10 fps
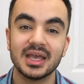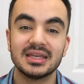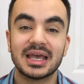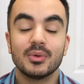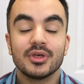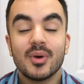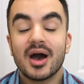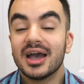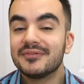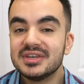Now, although
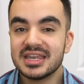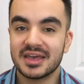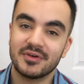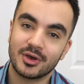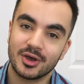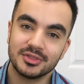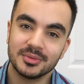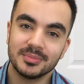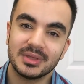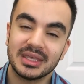I've never heard
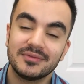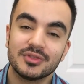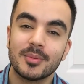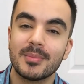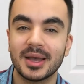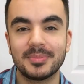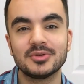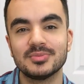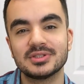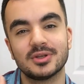them, even though my
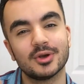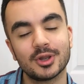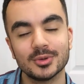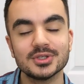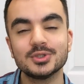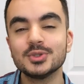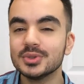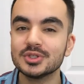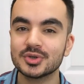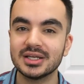bedroom is a lot closer to
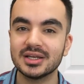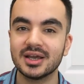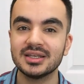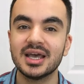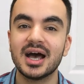the train line,